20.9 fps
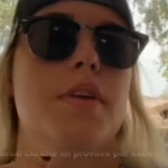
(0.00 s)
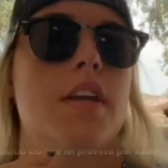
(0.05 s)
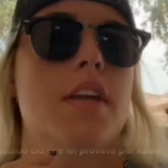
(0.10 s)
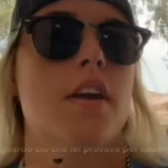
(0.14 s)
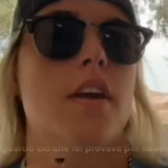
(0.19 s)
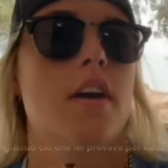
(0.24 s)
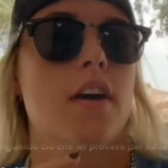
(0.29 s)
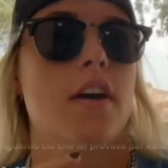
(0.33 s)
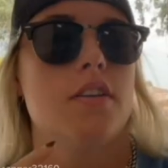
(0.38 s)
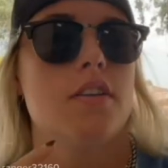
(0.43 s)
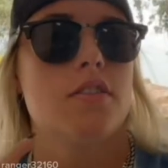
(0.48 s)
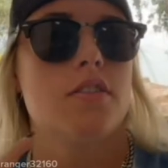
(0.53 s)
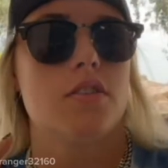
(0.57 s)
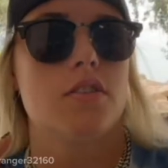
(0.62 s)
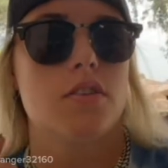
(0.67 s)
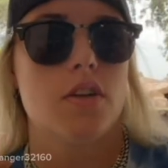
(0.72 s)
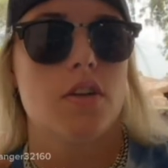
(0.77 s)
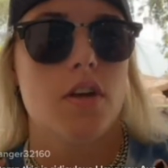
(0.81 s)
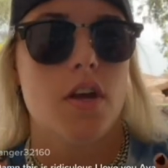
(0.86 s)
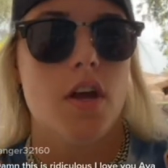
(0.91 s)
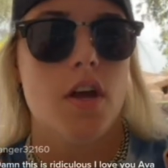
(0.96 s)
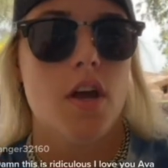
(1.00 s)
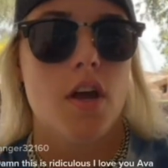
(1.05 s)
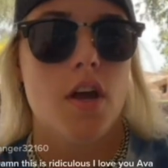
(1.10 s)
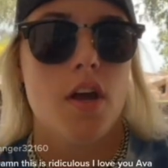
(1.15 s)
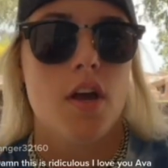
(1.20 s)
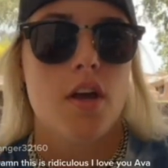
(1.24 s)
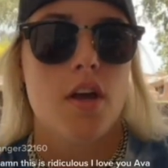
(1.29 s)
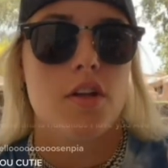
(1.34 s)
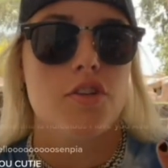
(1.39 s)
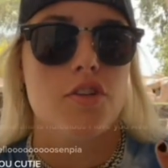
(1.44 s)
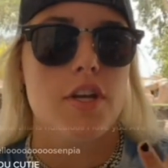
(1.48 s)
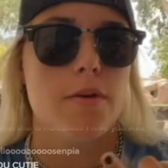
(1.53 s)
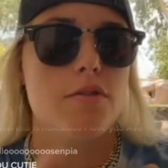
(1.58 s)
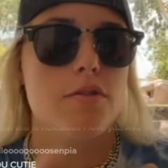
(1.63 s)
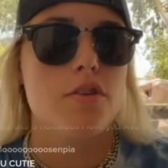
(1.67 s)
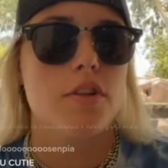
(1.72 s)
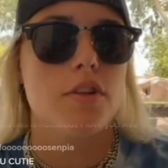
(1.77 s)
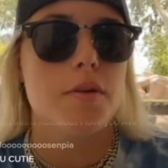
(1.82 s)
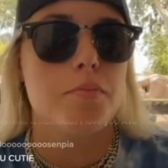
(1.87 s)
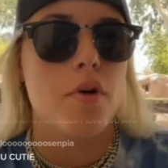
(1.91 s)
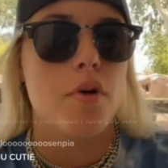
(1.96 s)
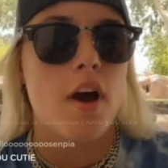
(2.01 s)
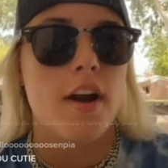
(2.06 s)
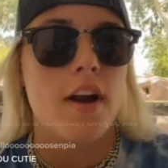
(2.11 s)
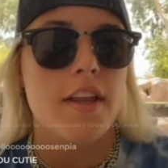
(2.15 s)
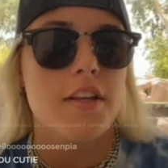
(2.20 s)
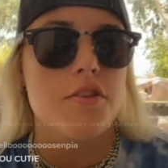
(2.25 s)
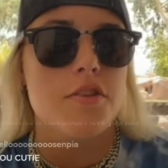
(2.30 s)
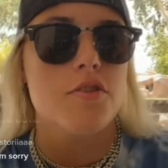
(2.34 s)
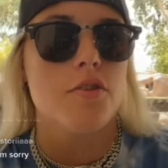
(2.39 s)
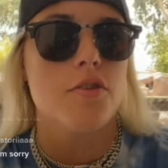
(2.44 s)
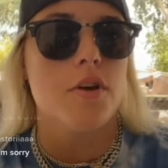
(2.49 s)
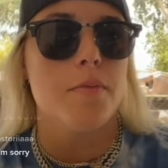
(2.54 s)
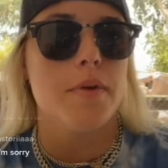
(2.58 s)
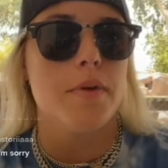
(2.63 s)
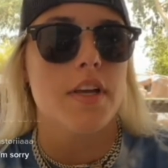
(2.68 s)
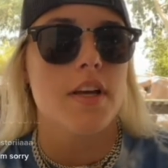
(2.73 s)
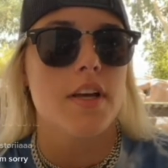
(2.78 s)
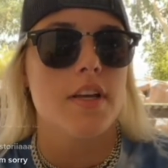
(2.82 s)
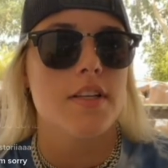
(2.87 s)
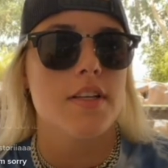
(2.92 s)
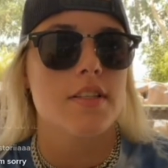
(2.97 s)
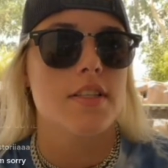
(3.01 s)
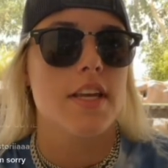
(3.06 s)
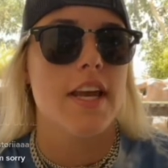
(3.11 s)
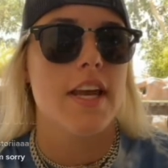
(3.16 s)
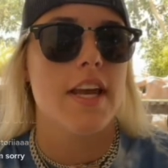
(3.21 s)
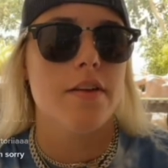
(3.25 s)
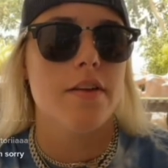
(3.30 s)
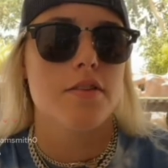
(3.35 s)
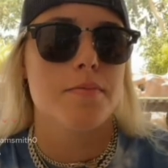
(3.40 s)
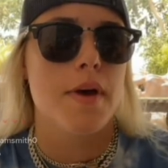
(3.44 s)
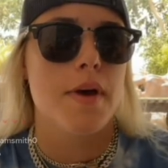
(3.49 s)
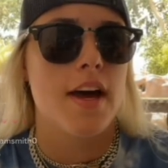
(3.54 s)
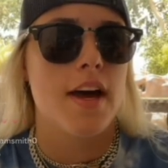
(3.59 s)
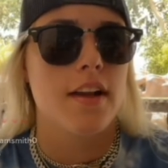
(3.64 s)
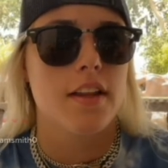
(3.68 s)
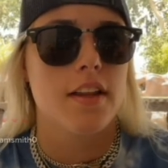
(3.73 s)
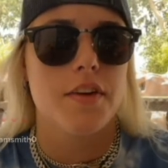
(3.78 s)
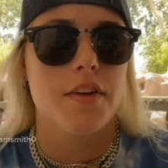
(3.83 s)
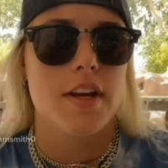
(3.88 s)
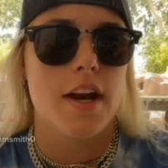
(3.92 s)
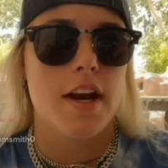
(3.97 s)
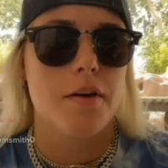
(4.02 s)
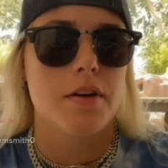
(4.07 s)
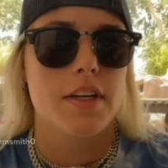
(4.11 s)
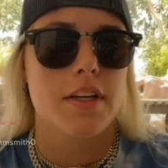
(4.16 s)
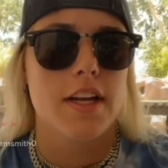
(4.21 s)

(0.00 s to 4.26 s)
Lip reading: because Jay was only brought into it because Katie was mad Olivia and I were